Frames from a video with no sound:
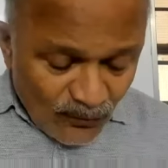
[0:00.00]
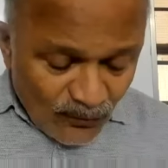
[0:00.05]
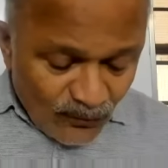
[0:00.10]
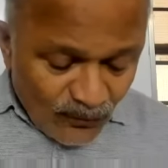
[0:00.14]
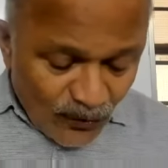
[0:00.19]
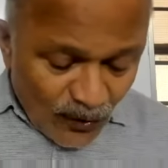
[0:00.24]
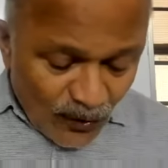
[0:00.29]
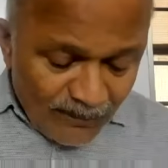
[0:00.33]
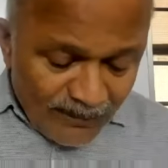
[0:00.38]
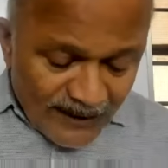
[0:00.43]

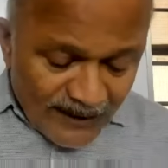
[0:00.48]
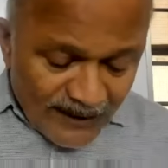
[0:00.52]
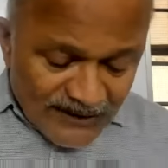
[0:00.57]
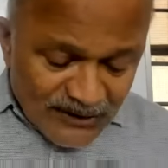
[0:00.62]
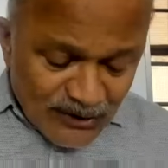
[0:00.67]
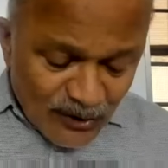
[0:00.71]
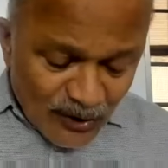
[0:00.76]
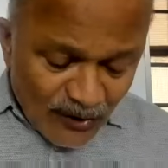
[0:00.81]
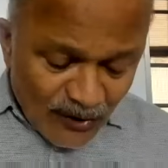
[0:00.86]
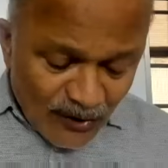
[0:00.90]

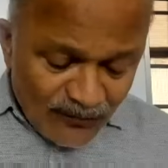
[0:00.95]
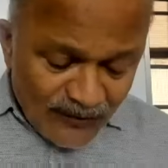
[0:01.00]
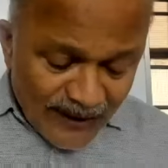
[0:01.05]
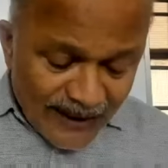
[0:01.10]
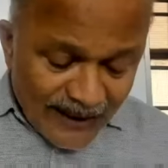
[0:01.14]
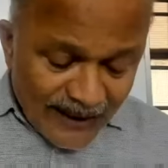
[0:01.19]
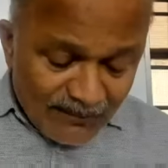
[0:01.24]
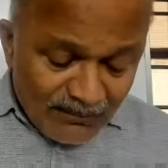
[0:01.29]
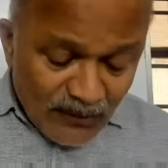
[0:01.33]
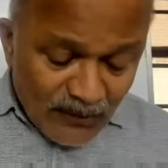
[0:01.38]
Formation of
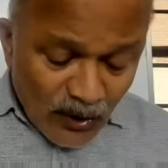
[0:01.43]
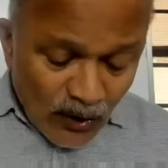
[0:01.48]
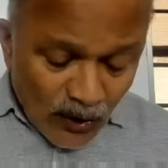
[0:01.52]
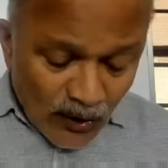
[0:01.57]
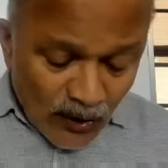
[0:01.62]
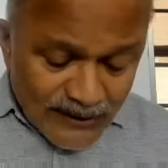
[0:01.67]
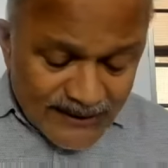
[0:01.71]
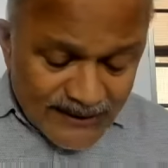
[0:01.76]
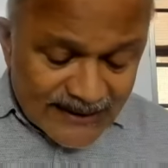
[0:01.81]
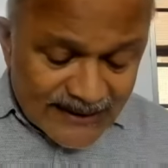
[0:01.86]

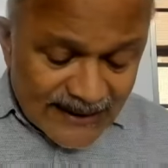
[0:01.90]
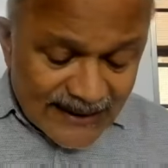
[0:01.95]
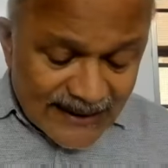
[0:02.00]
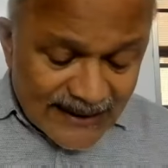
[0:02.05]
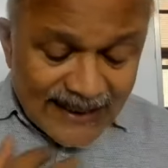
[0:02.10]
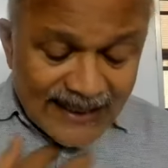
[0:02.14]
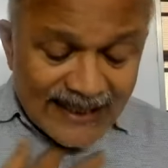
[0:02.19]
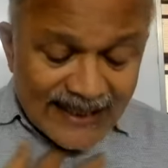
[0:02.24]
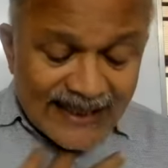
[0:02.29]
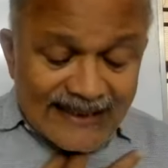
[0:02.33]
Helmholtz
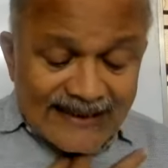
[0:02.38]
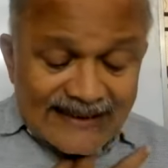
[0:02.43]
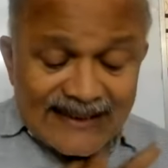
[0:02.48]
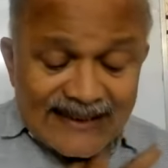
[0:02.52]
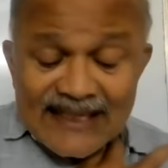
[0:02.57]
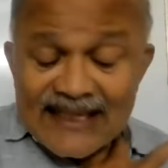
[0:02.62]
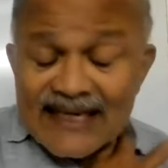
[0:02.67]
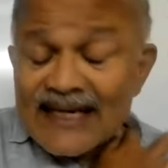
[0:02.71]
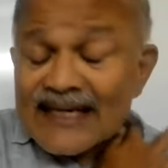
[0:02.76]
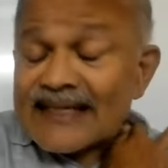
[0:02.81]

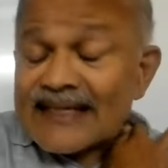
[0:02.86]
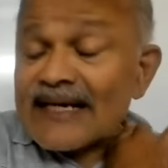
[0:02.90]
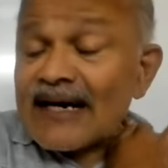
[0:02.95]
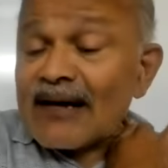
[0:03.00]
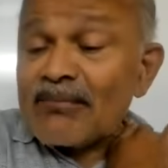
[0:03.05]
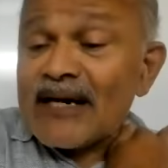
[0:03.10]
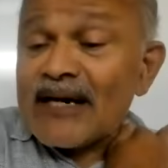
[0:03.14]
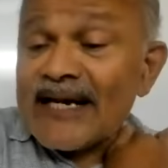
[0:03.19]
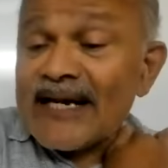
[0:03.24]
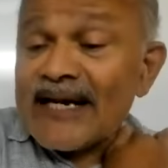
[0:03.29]
electrical
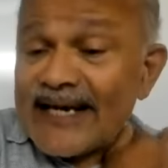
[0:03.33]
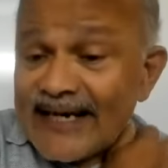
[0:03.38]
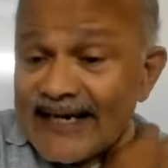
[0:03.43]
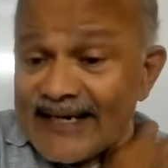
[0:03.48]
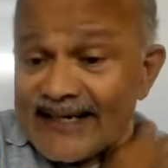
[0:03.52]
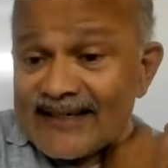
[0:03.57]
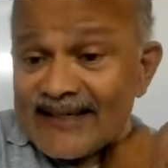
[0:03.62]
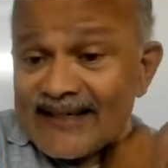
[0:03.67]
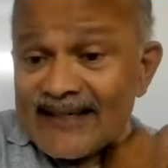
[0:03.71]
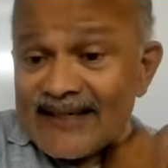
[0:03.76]
double
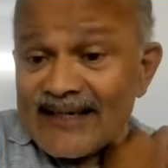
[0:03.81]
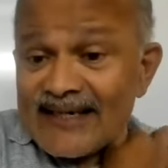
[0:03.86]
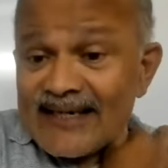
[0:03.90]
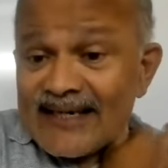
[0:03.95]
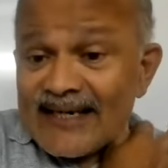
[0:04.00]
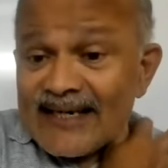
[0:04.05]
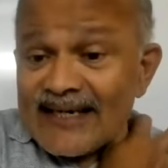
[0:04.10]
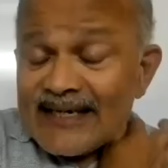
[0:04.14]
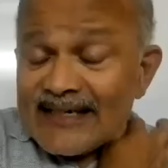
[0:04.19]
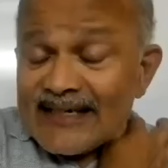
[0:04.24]
layer.
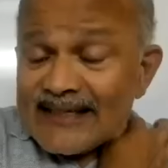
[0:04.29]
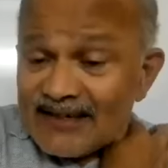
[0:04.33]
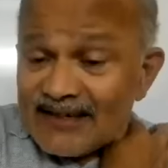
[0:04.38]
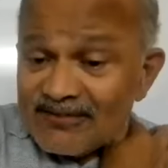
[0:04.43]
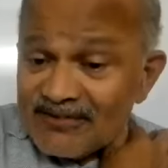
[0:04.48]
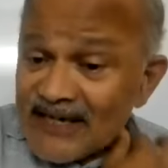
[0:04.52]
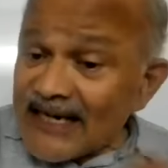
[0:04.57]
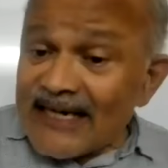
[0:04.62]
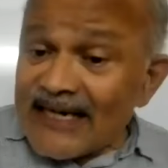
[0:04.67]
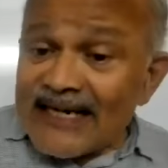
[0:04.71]

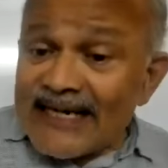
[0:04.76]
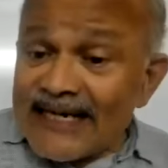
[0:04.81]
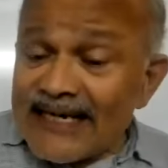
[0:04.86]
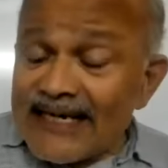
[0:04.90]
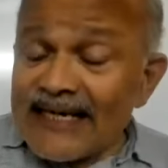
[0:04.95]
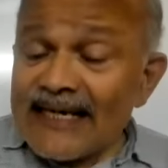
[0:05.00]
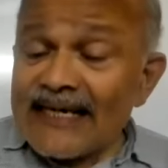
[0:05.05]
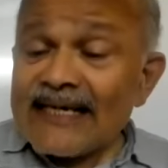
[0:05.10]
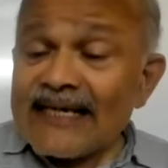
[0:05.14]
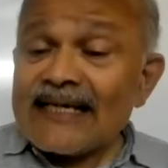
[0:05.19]

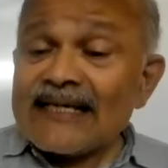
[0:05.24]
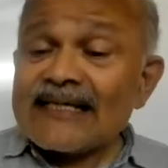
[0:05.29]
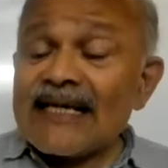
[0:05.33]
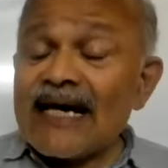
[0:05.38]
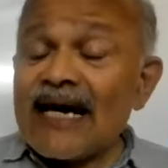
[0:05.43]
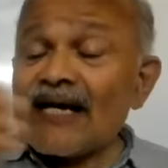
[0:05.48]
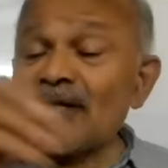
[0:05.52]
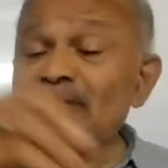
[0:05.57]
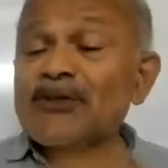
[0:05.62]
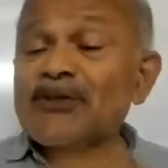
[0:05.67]
Definitely it
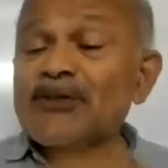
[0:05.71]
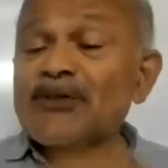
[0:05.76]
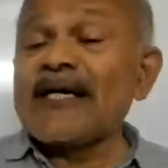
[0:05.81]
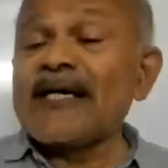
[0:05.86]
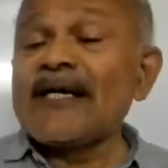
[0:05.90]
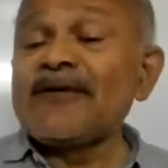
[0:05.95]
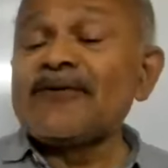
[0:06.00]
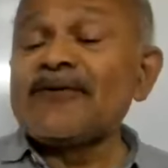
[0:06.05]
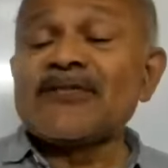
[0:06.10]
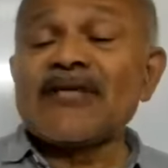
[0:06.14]
also
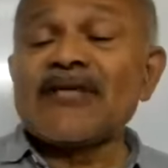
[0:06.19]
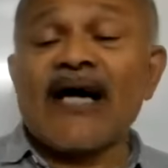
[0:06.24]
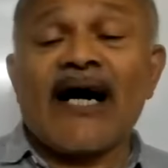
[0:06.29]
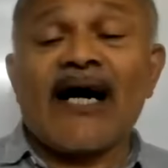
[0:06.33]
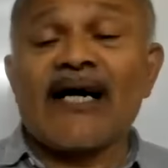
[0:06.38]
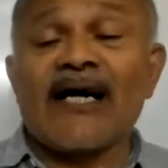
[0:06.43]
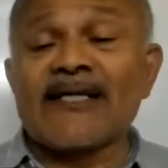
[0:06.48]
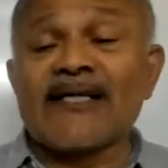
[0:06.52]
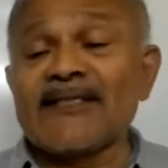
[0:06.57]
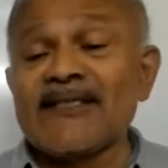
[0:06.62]
gives
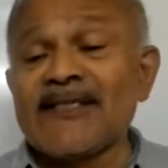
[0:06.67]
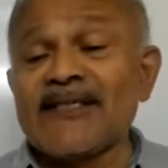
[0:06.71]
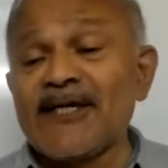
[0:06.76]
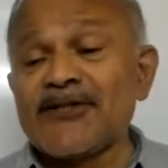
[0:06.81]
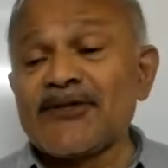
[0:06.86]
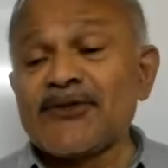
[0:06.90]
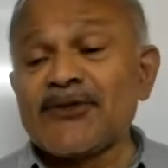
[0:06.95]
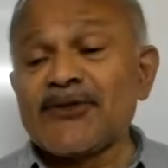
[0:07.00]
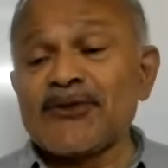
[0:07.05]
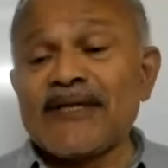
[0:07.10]
charge
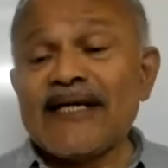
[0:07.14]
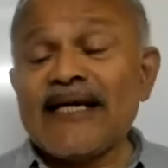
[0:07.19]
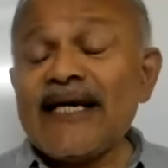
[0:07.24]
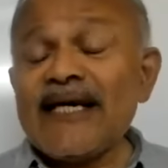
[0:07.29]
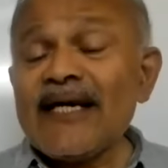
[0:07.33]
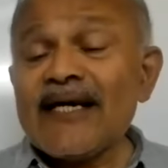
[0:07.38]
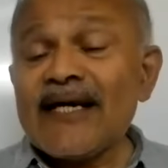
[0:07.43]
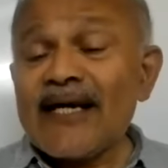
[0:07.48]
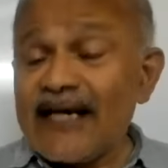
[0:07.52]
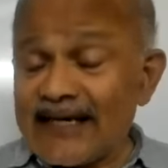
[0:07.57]
to
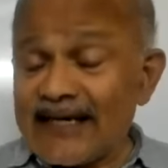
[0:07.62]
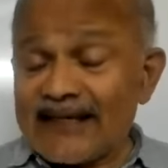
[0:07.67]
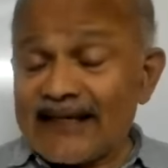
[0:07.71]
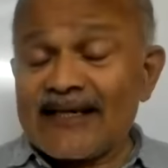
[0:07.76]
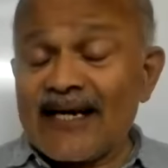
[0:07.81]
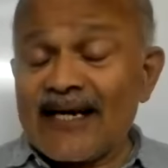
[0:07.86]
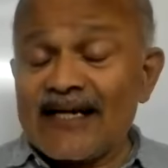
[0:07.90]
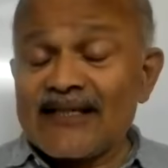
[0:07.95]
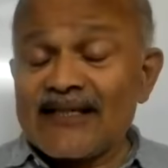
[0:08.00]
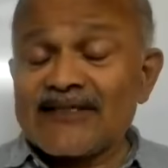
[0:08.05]
the
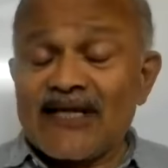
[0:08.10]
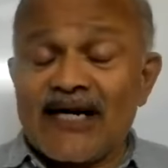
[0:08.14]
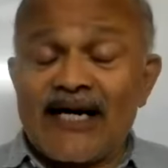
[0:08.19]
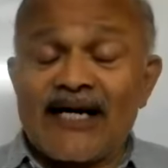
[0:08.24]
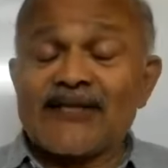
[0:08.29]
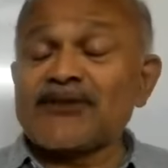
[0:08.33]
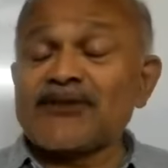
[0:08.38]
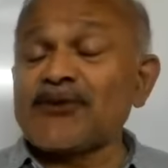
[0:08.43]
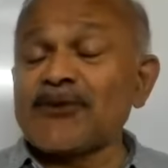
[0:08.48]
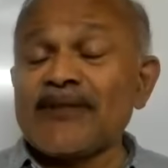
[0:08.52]
electrical
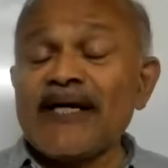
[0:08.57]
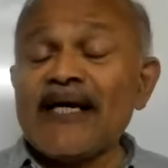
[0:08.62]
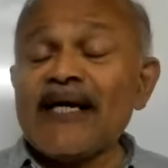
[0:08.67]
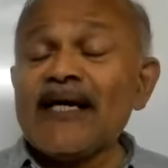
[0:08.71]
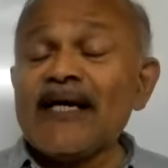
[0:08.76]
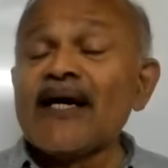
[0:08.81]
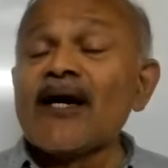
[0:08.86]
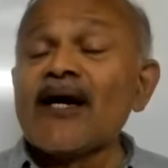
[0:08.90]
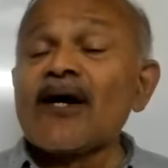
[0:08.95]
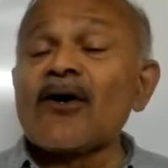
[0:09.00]
charge to
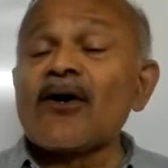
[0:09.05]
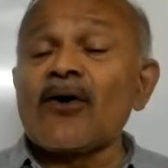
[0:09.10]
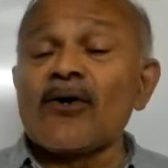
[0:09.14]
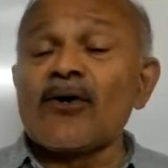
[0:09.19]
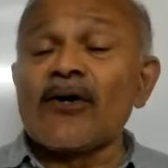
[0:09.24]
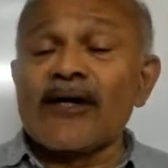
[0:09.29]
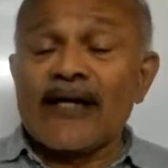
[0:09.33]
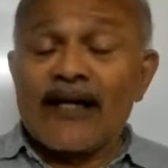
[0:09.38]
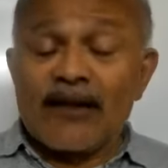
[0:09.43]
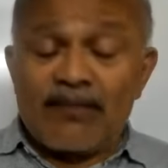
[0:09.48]
the
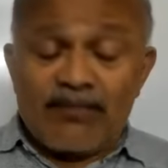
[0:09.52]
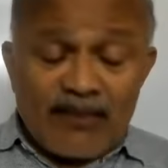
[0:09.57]
colloidal